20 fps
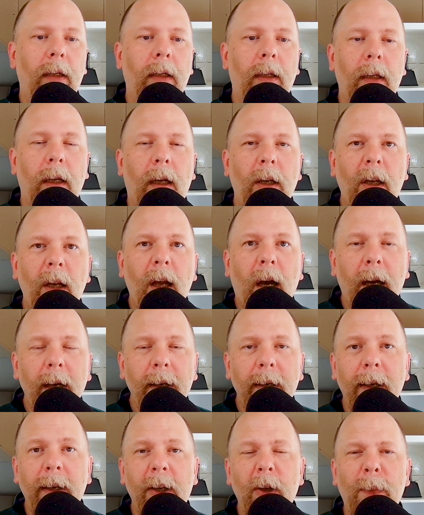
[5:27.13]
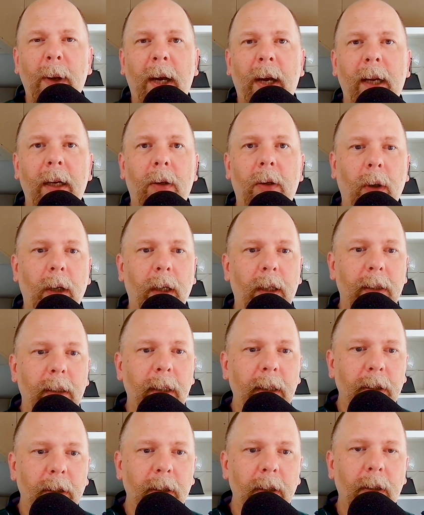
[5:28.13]
Non-idiomatic
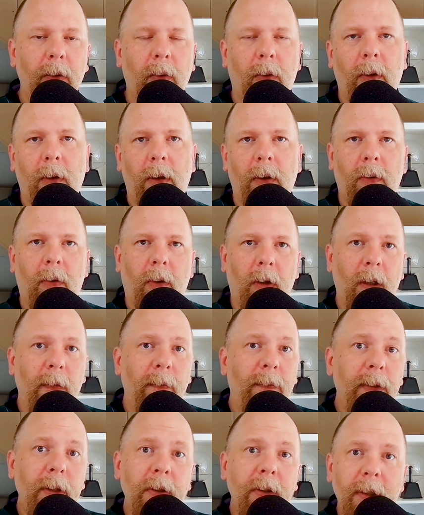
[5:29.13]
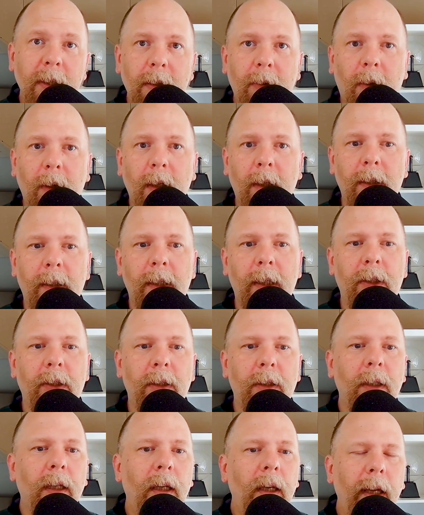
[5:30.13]
organization or confusing
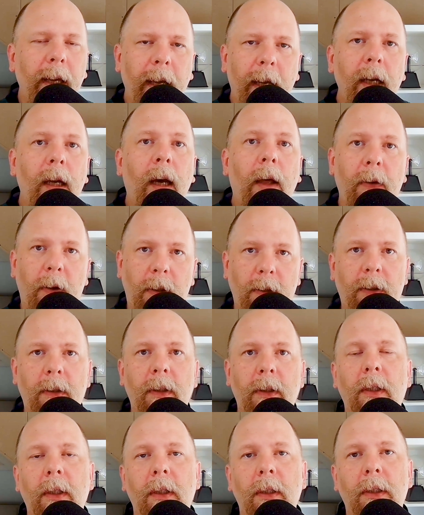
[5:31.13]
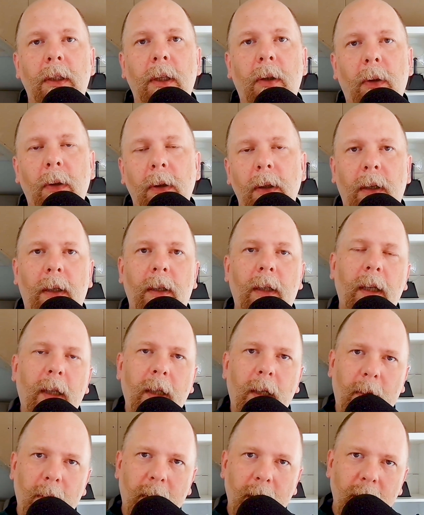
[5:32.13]
organization. And others. So, you
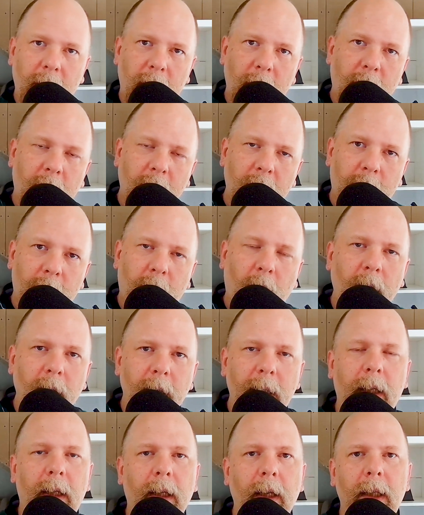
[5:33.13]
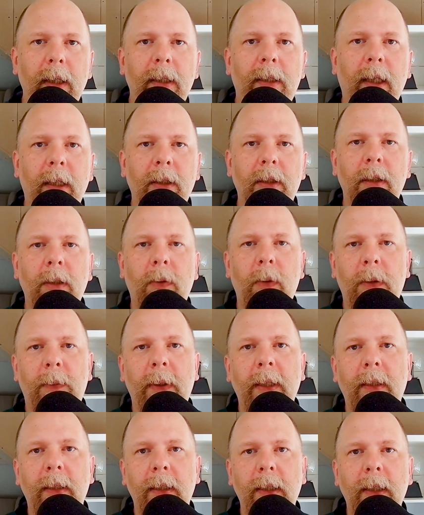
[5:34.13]
know, the book is broken down into these sections, which
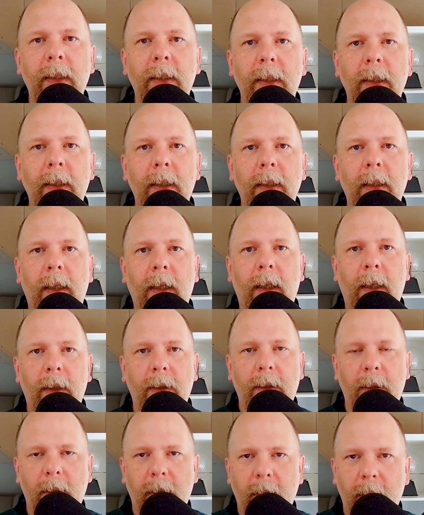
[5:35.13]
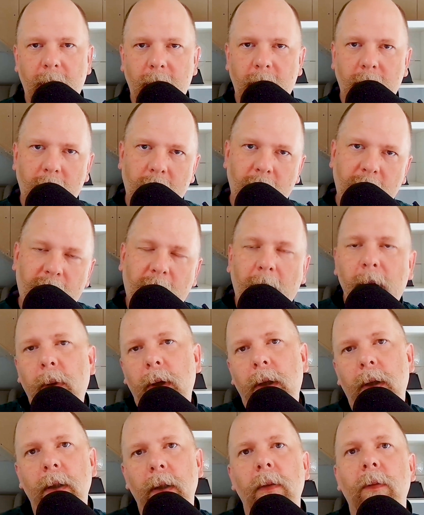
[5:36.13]
makes it easy to find what
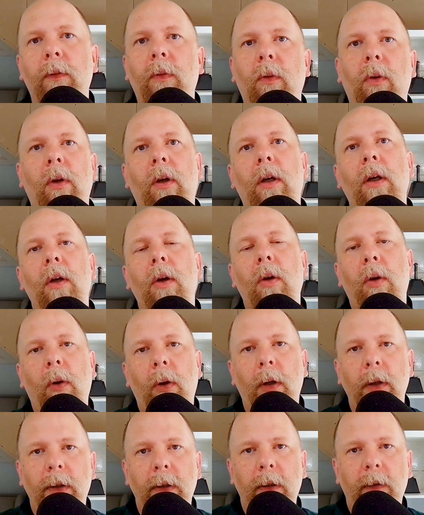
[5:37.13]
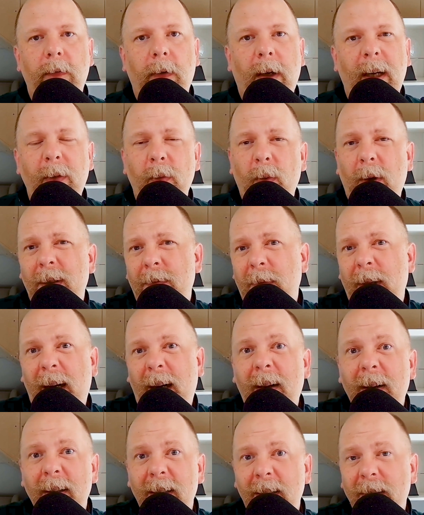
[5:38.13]
you're looking for, or to find what
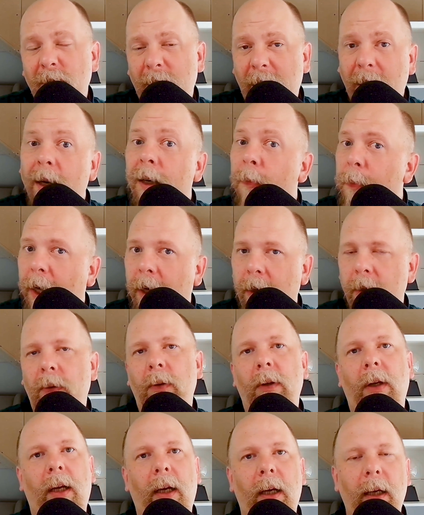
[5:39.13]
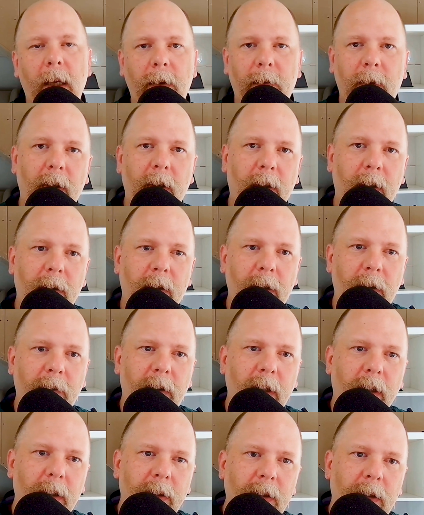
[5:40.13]
area you care about. If you're
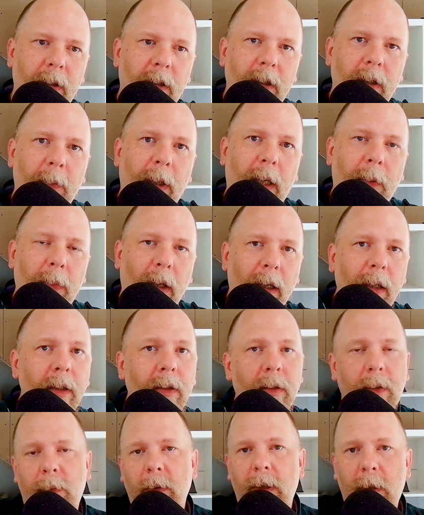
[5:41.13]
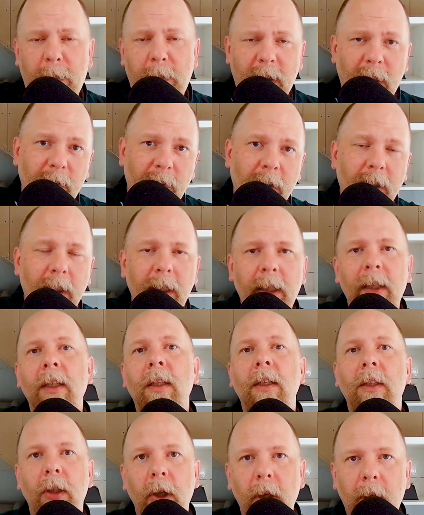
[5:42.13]
concerned about bugs specifically,
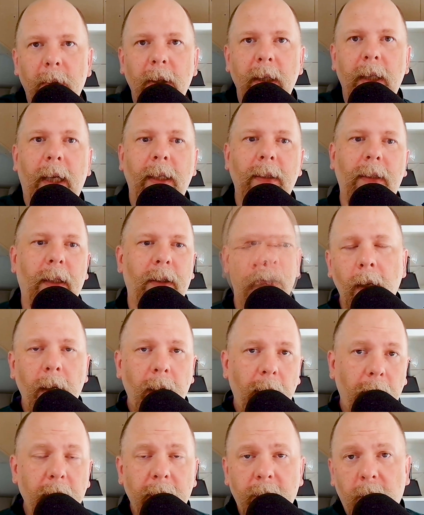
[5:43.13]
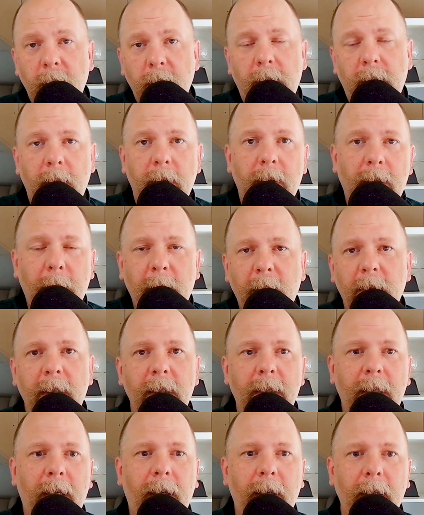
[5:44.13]
you can read that section. And then, of course, some of
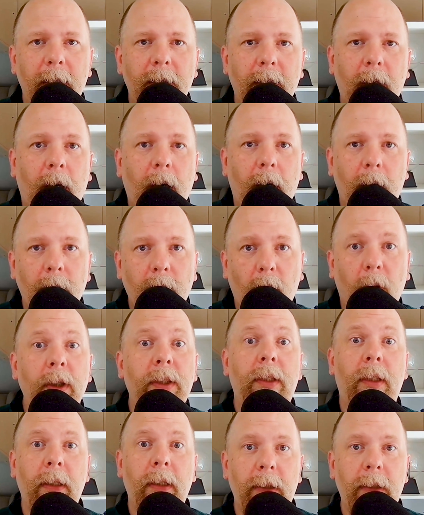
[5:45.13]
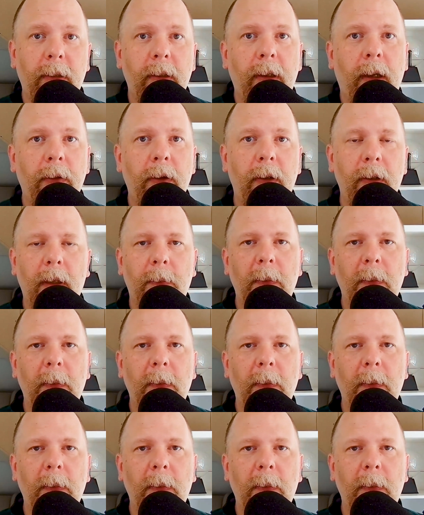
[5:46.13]
these areas are more serious than others.